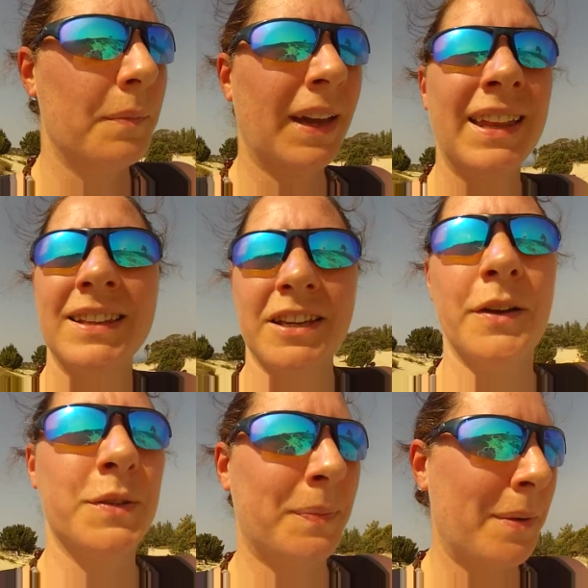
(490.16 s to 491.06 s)
Back in the
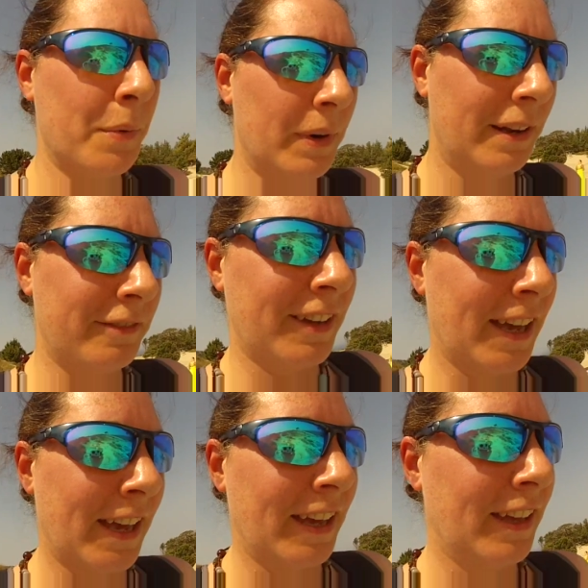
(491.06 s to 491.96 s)
times when people were living
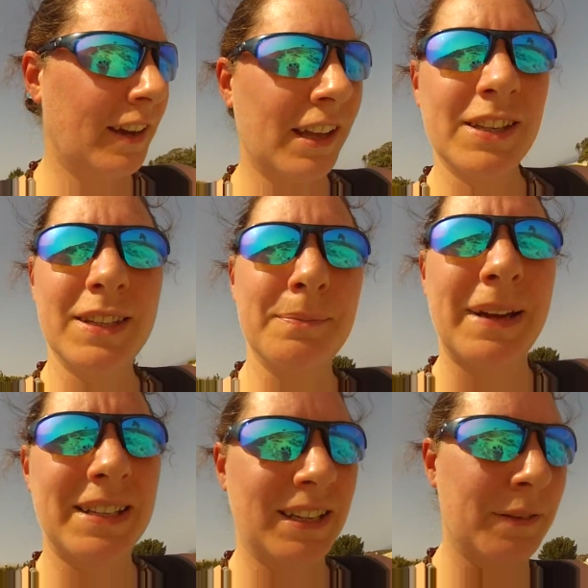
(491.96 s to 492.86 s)
here, you can just
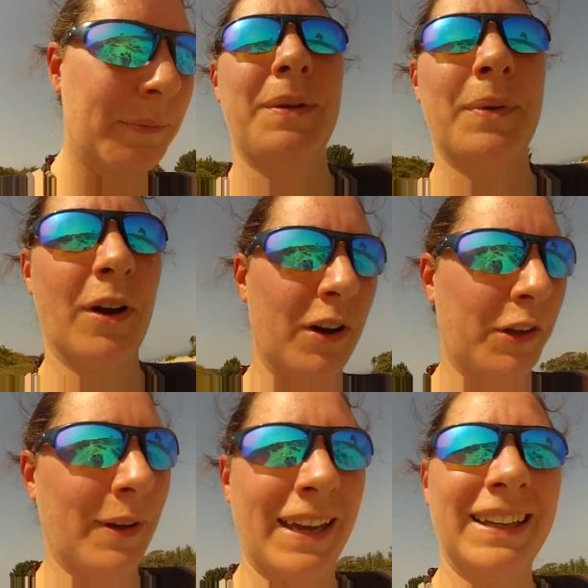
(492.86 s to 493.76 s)
imagine them, people
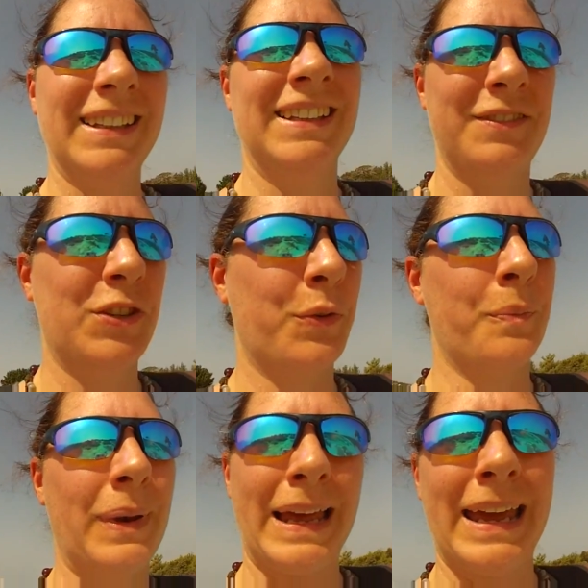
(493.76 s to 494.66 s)
arguing, children
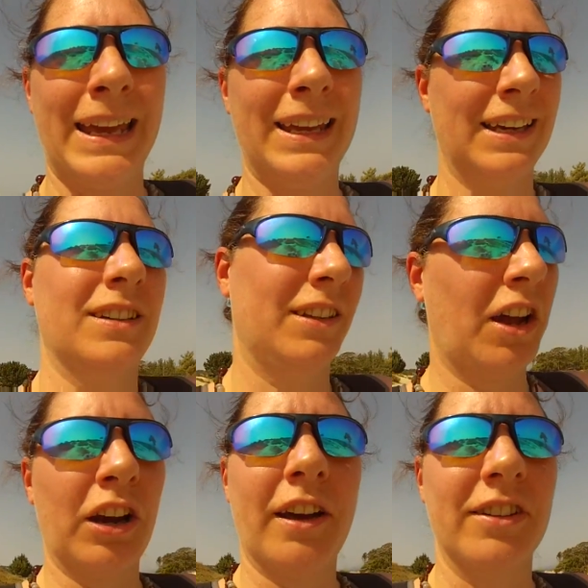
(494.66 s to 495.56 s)
playing,
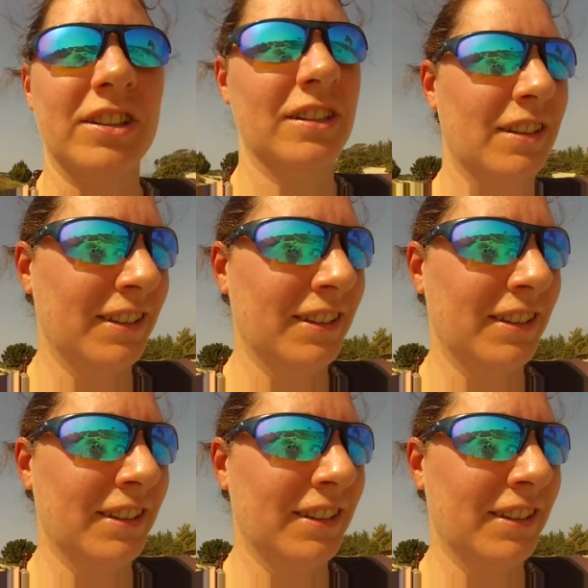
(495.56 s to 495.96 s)
young lovers,